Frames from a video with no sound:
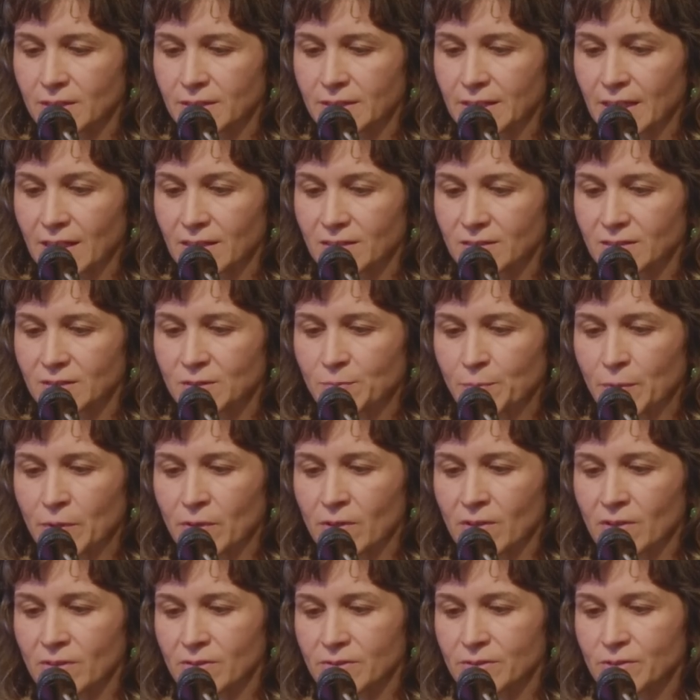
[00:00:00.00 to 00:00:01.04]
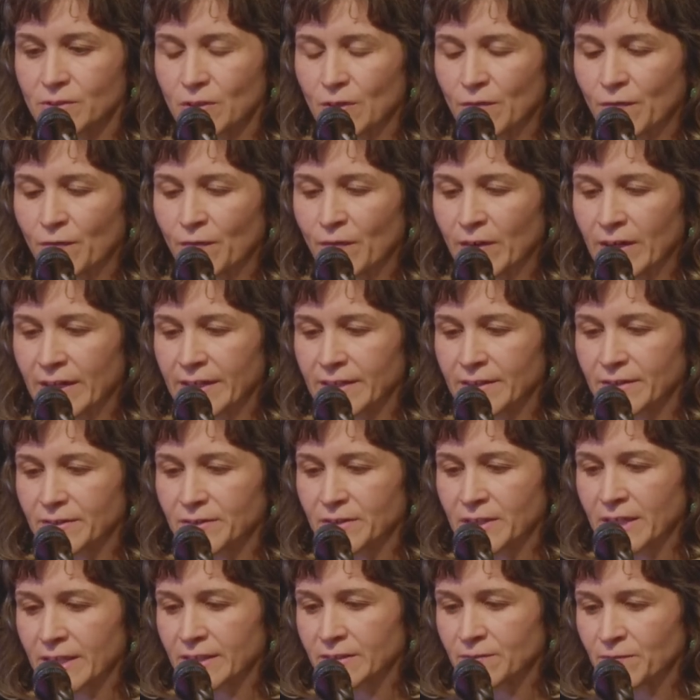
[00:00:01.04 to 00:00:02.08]
Dust balls of fine
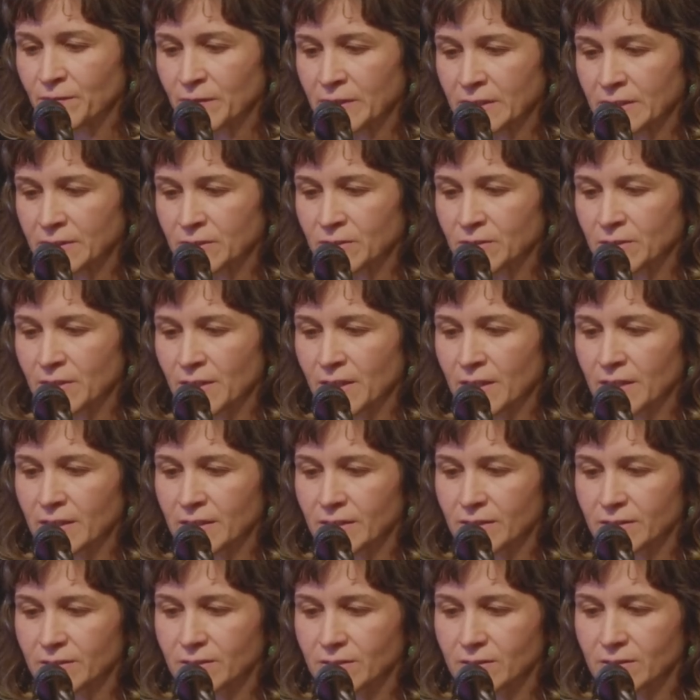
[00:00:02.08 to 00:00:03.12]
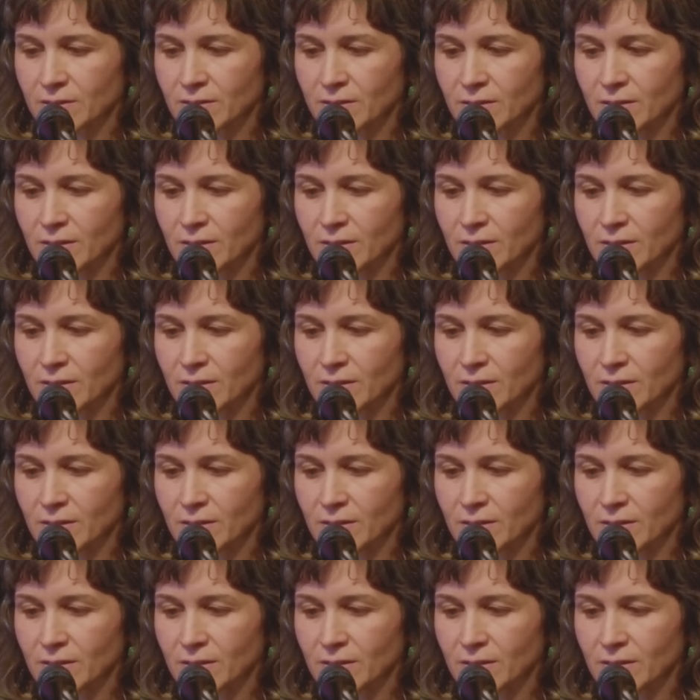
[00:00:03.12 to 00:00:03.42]
thread filter things.